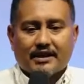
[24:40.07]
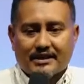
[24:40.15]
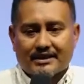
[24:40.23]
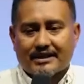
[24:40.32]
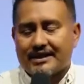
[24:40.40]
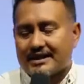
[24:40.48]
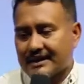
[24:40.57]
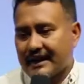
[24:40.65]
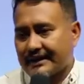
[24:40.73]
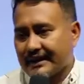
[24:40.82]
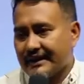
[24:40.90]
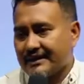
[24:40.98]
It just
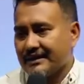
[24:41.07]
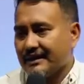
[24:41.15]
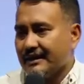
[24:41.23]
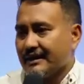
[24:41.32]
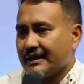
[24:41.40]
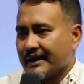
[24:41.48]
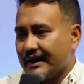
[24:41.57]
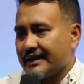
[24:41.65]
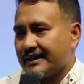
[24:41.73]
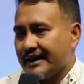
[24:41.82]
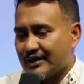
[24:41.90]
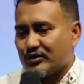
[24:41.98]
started
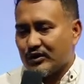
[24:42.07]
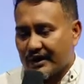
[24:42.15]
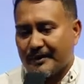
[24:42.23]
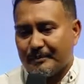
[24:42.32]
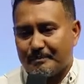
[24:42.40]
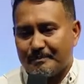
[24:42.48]
great yet to come.